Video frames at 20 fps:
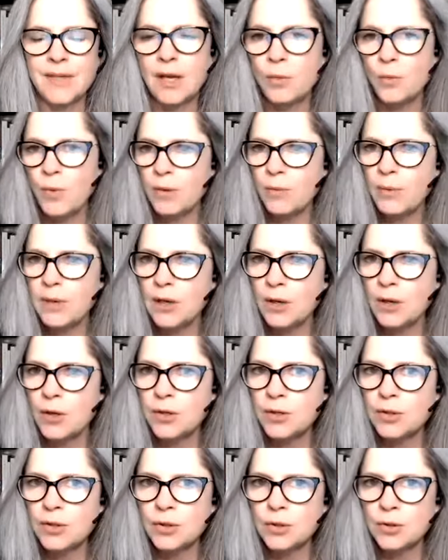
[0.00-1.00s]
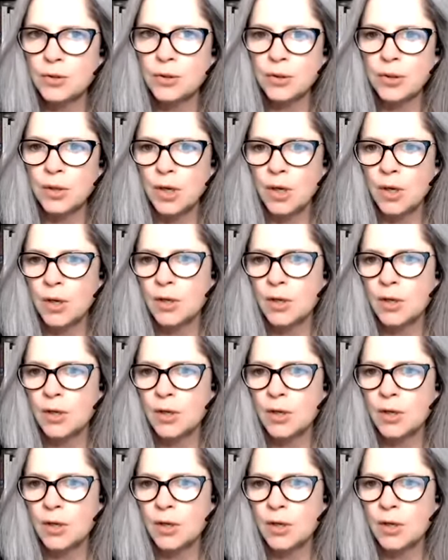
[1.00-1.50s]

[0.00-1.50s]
And when we learn to